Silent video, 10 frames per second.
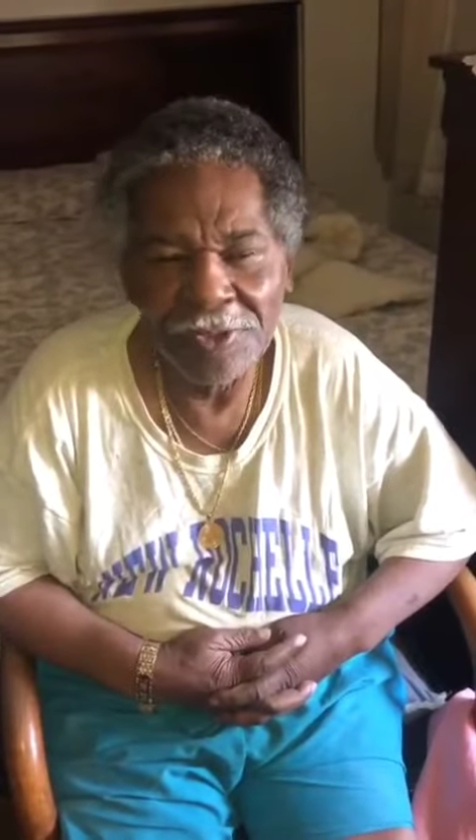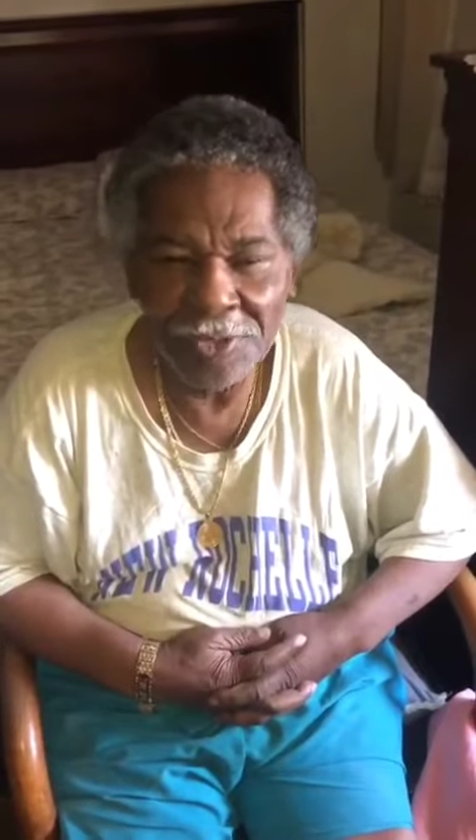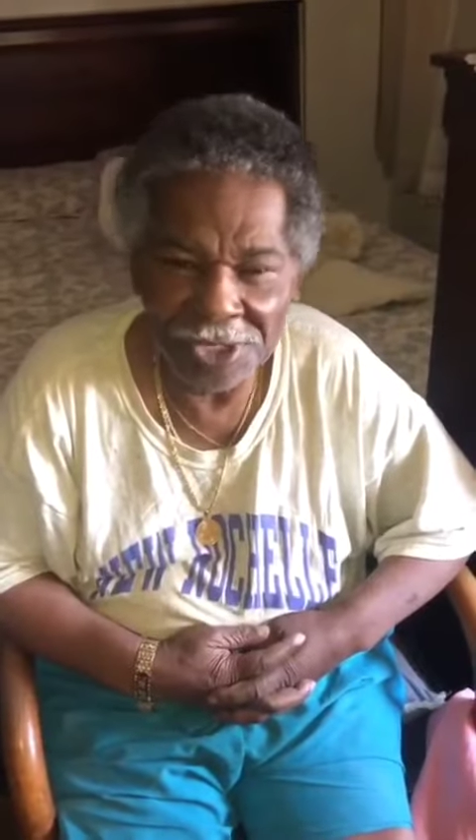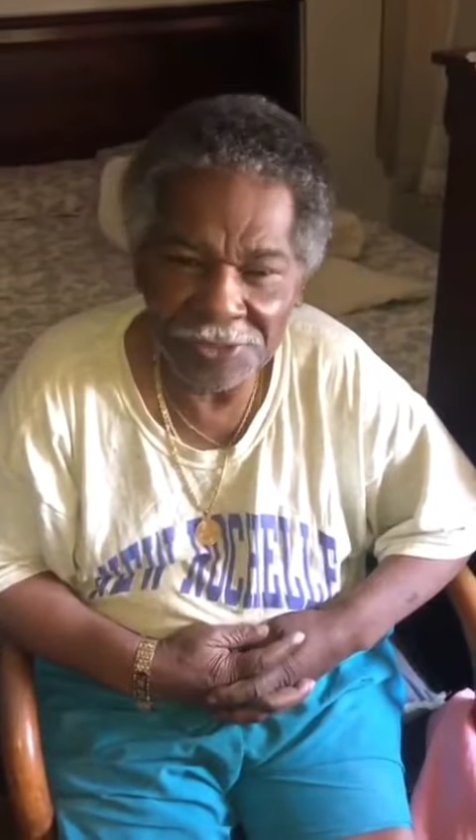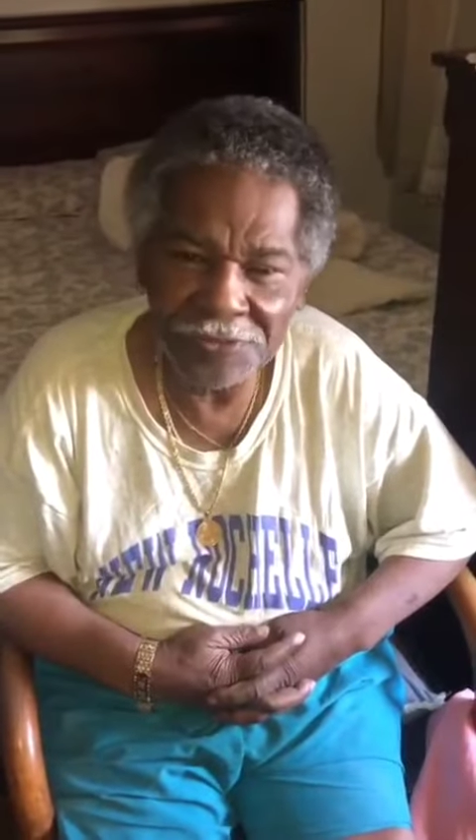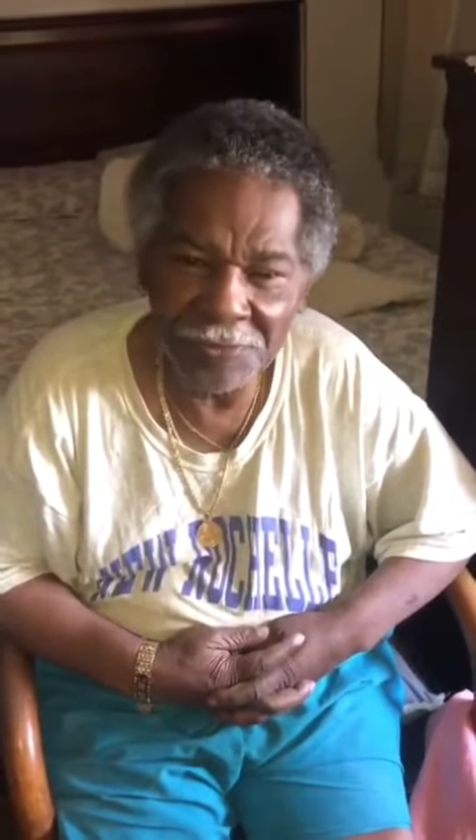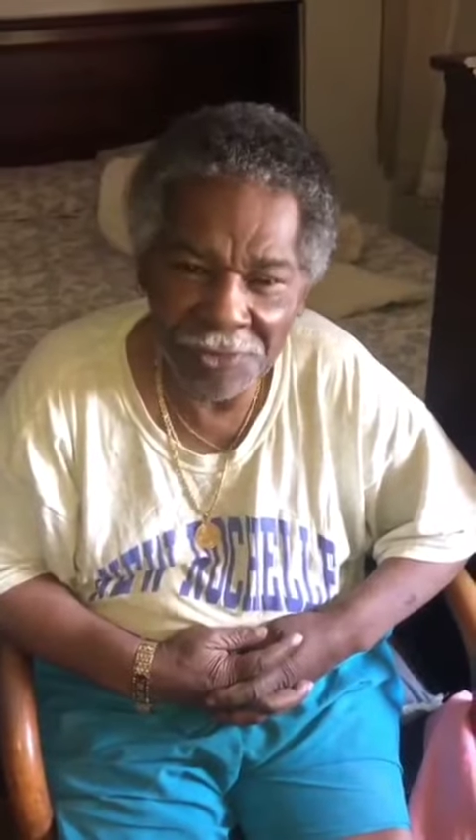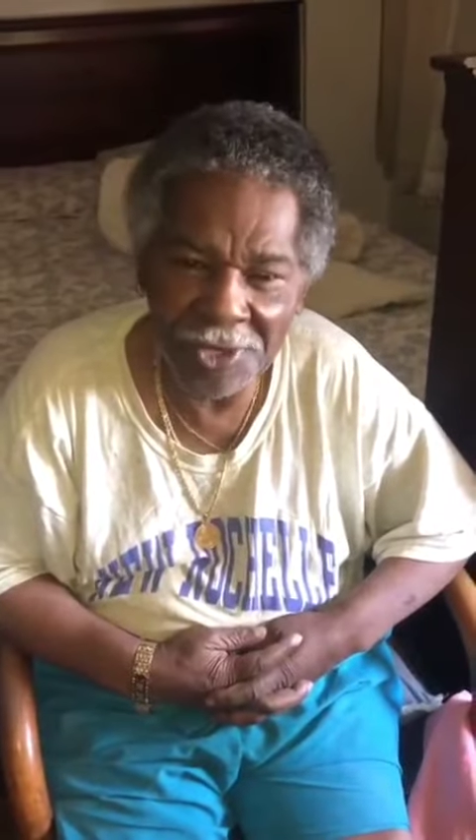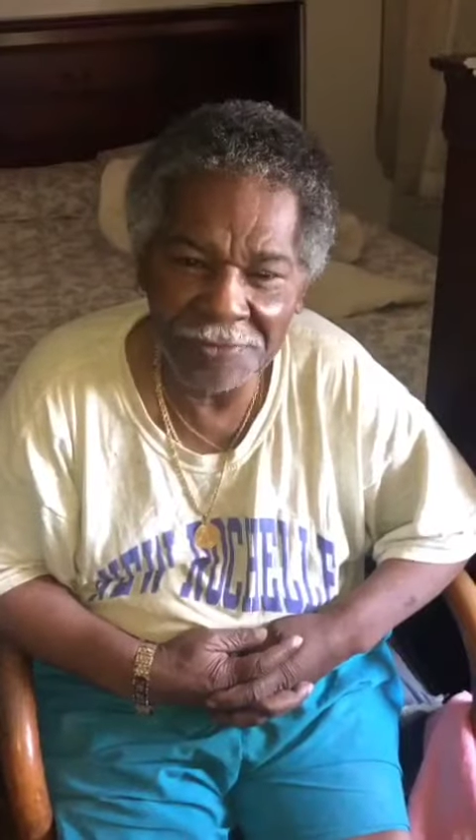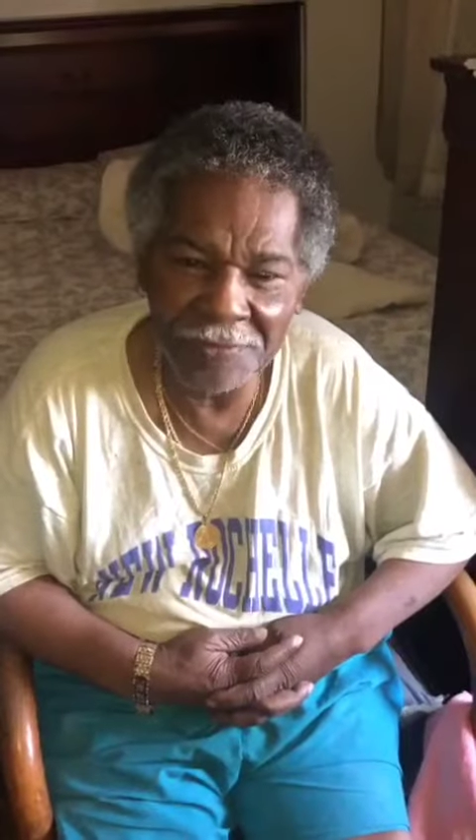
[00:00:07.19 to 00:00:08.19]
What is
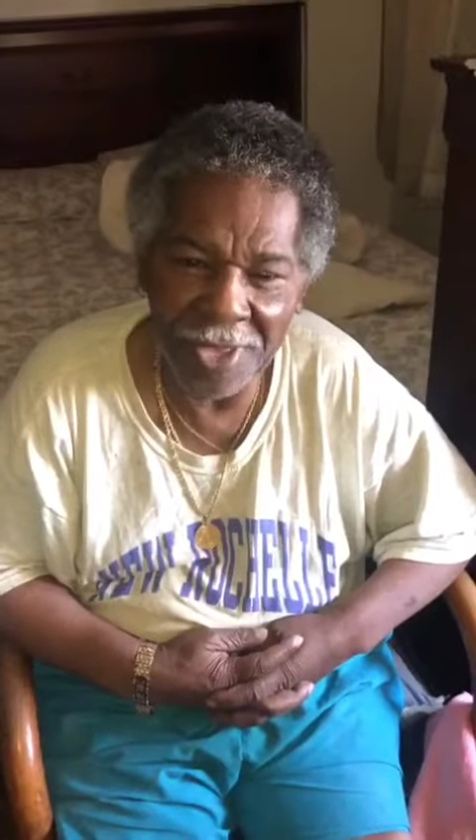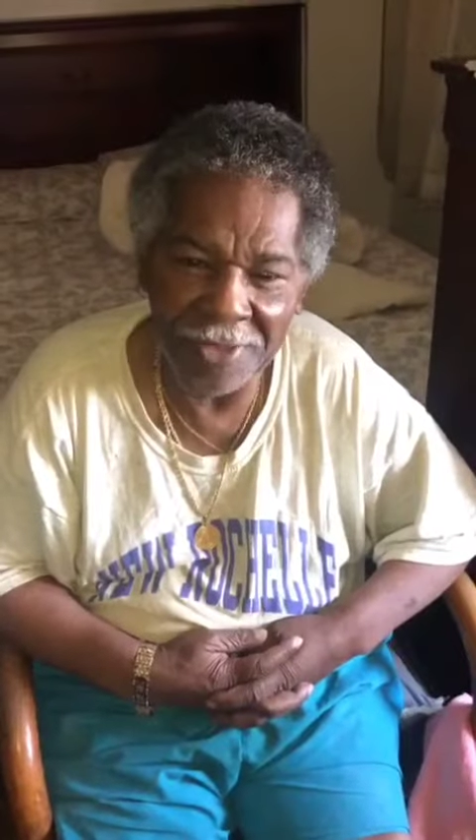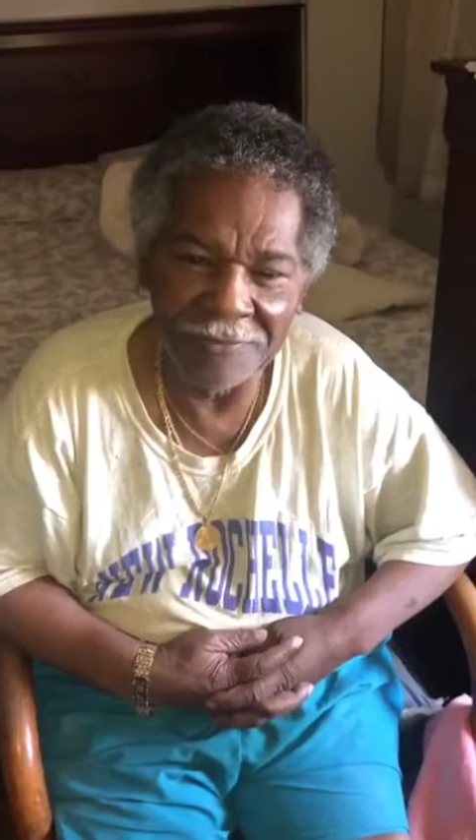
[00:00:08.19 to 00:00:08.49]
4 and 5?